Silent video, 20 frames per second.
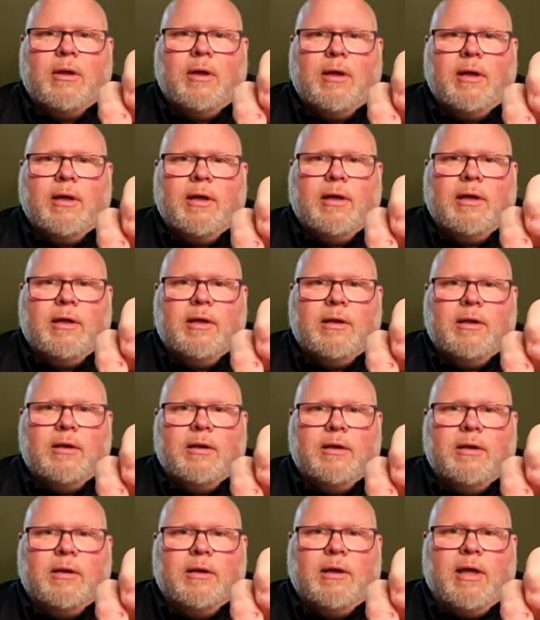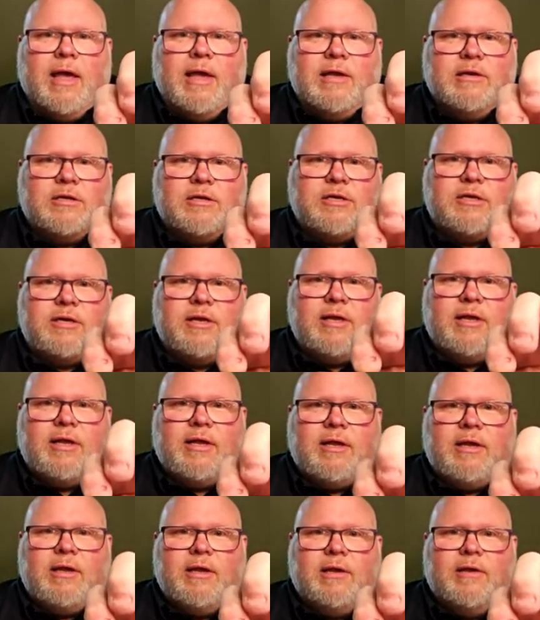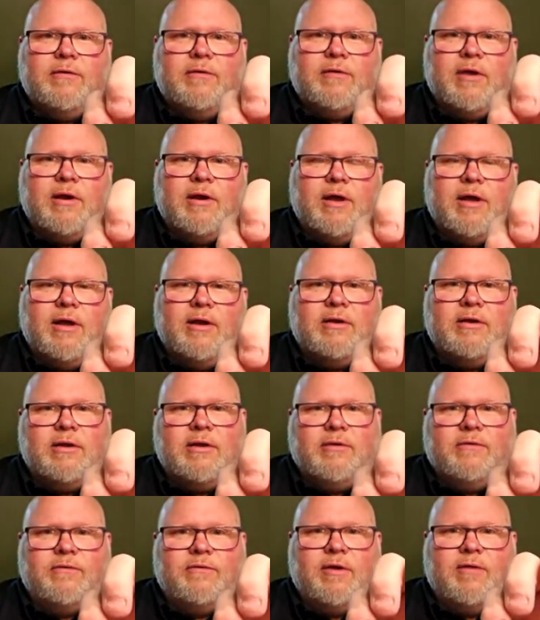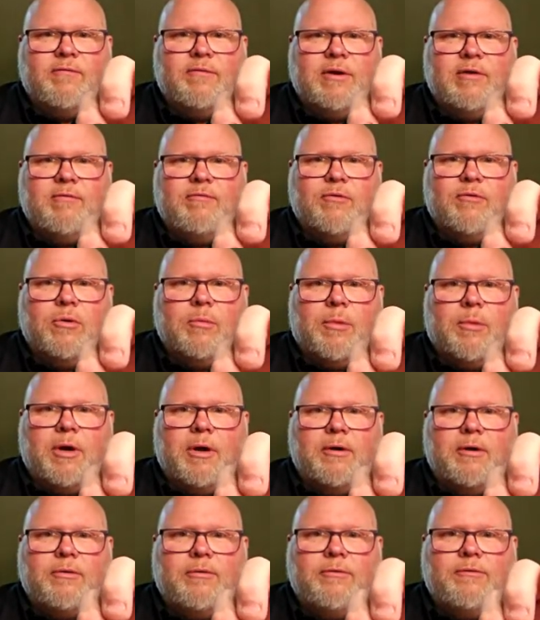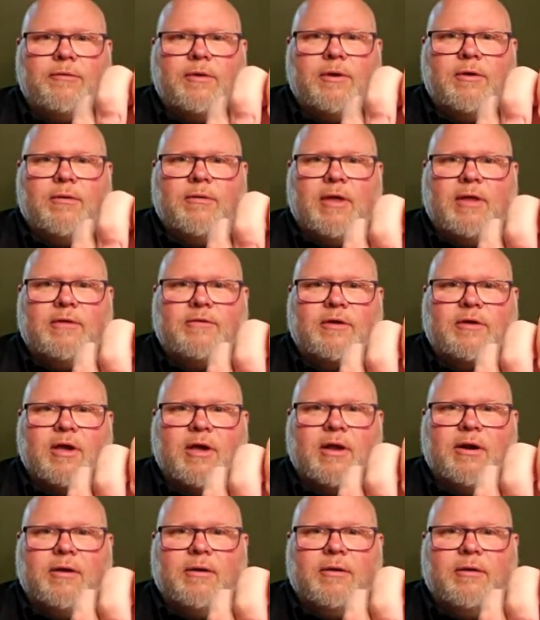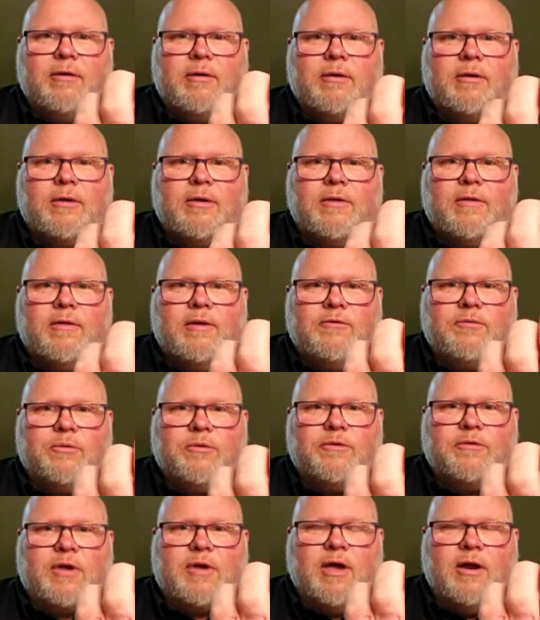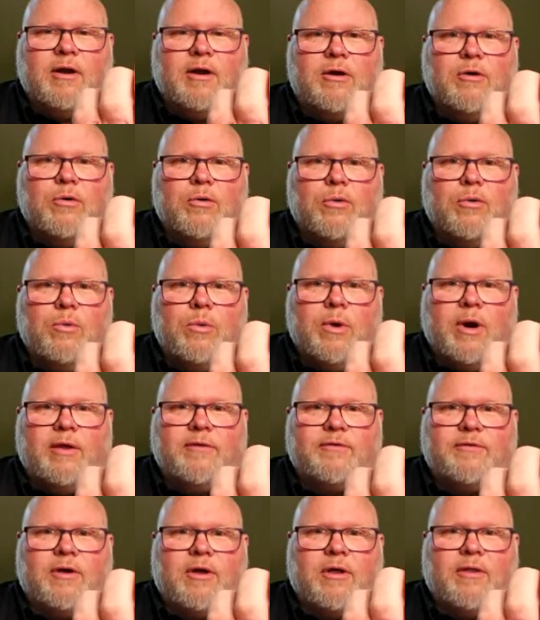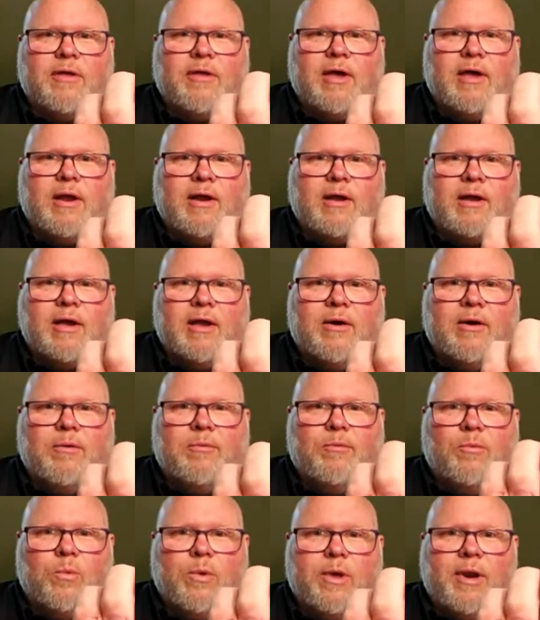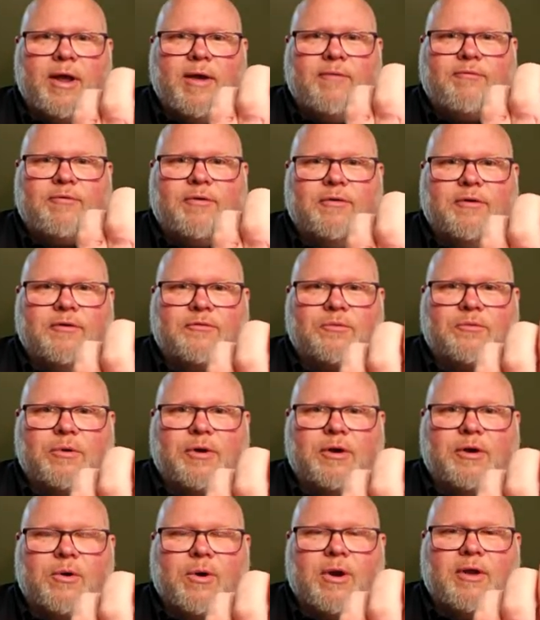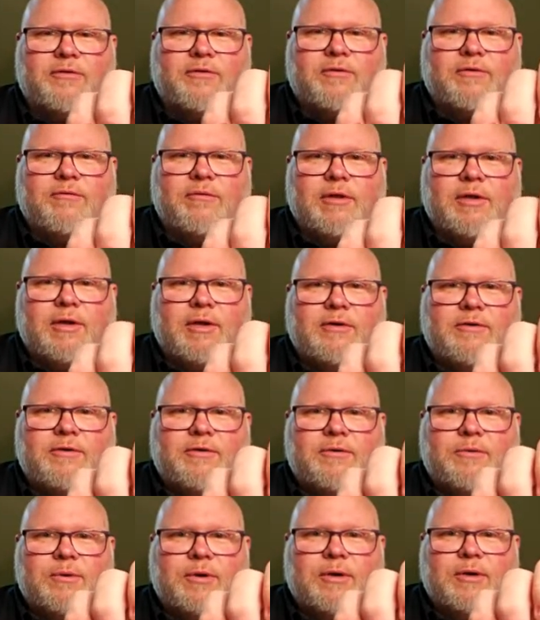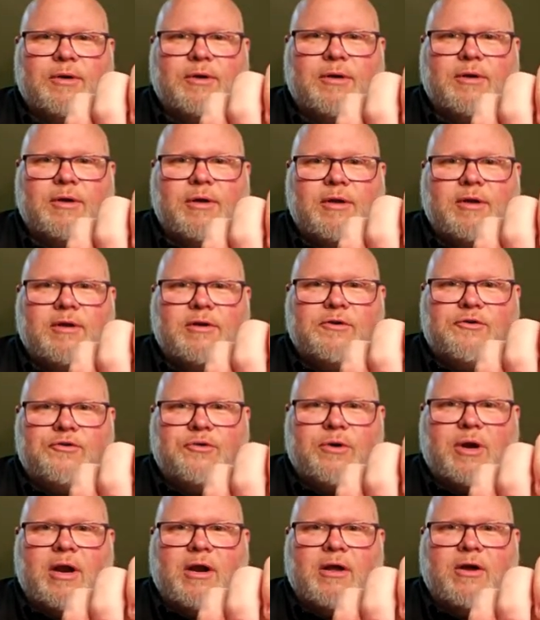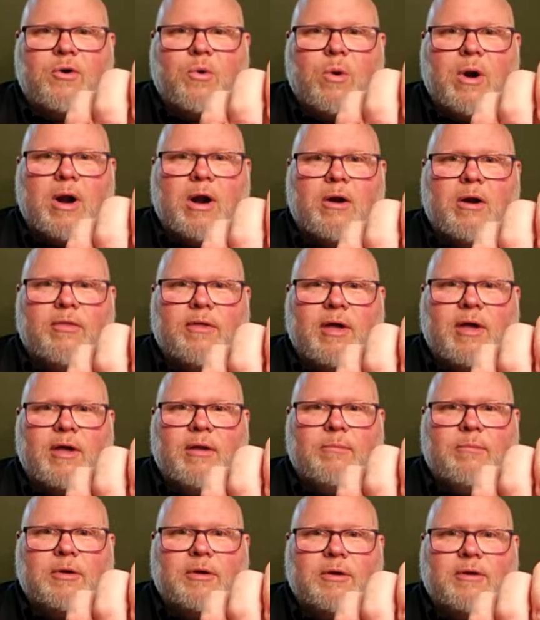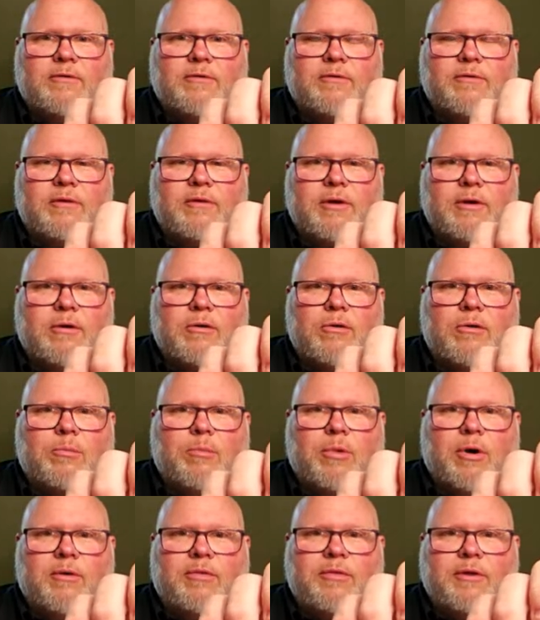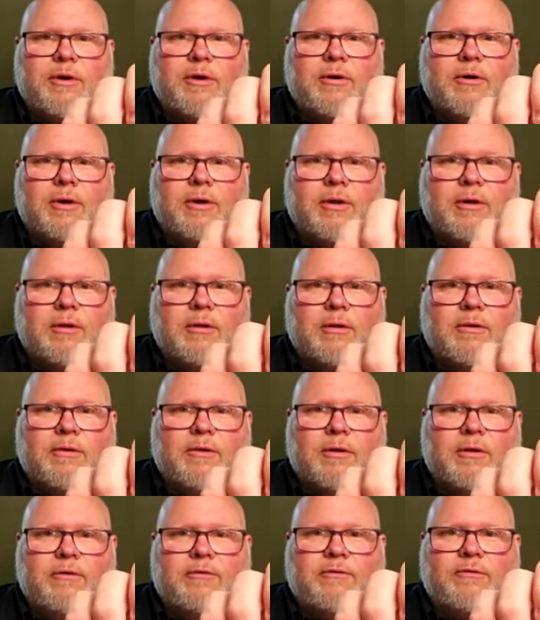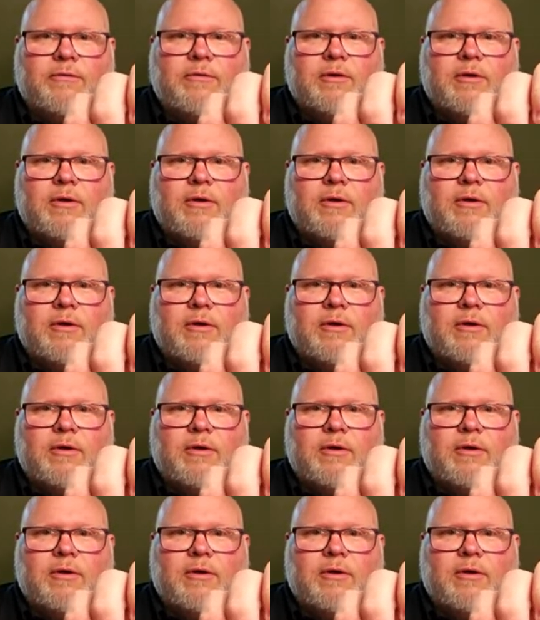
and HT is a 1974 model. So that's this one's kind of cool. When I saw that, I kind of went after this one aggressively to try to acquire that because of the old birth year deal on this.